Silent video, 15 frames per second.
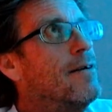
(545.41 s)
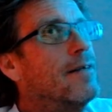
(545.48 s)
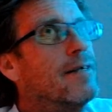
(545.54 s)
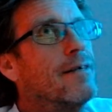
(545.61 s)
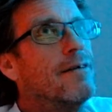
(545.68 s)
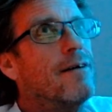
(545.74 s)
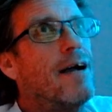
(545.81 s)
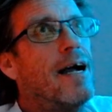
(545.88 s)

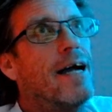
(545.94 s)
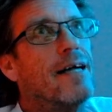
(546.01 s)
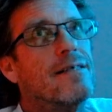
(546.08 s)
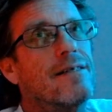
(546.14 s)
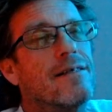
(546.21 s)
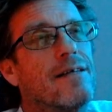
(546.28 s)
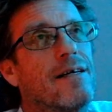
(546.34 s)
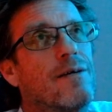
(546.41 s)
interact
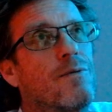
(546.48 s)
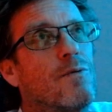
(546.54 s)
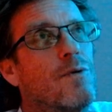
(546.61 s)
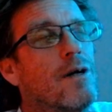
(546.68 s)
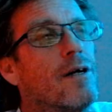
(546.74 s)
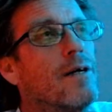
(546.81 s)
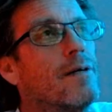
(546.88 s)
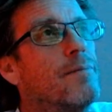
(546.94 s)
and
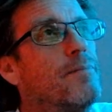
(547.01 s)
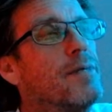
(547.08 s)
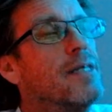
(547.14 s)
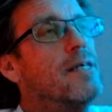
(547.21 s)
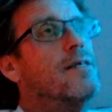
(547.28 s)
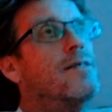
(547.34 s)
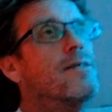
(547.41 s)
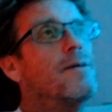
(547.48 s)
work,
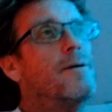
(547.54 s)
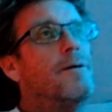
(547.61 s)
because